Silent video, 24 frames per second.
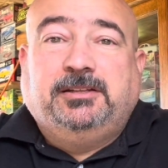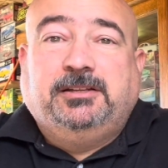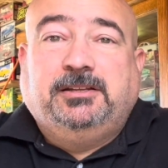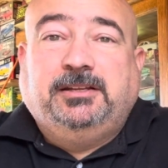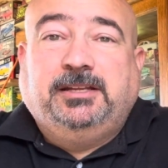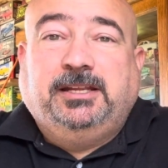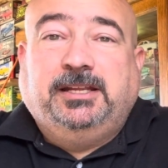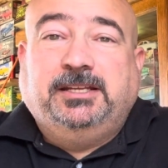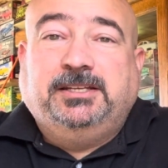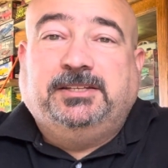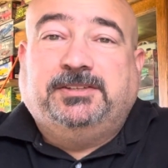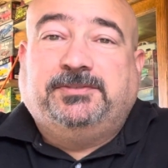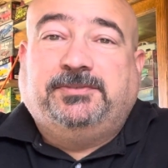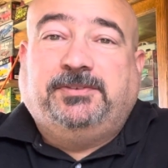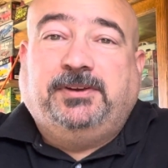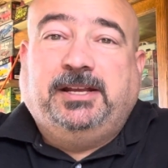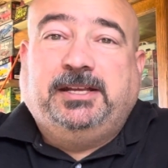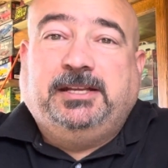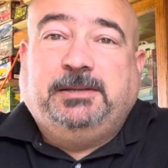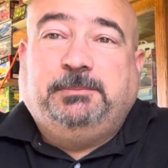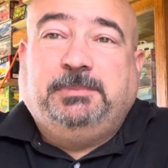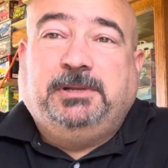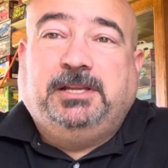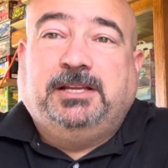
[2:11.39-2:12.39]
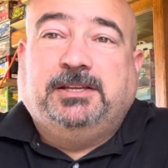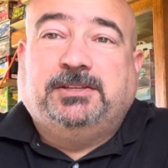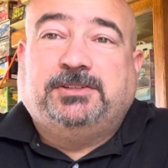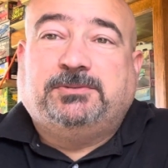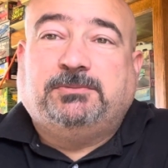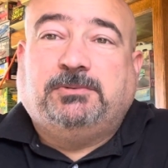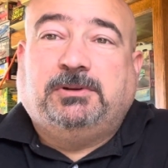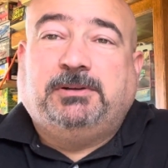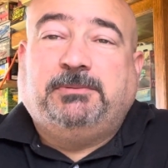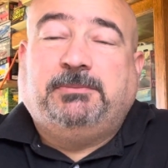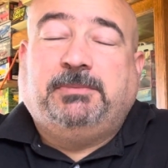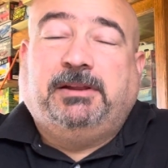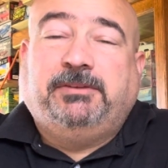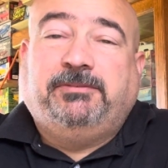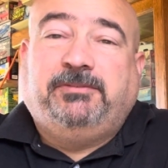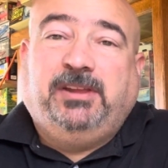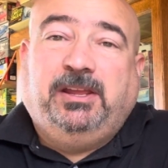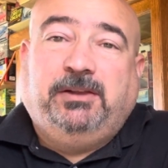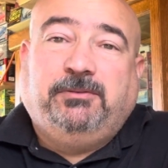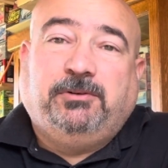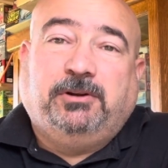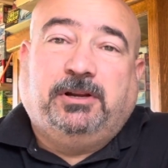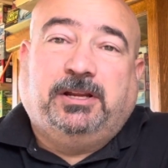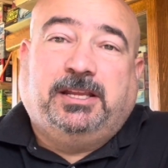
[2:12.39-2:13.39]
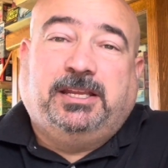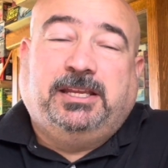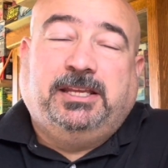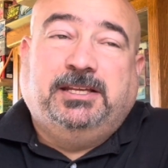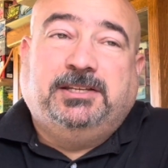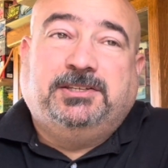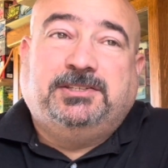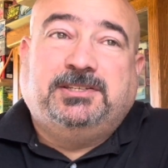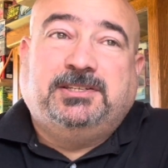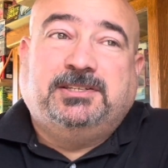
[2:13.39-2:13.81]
And it's funny because one of my favorite kits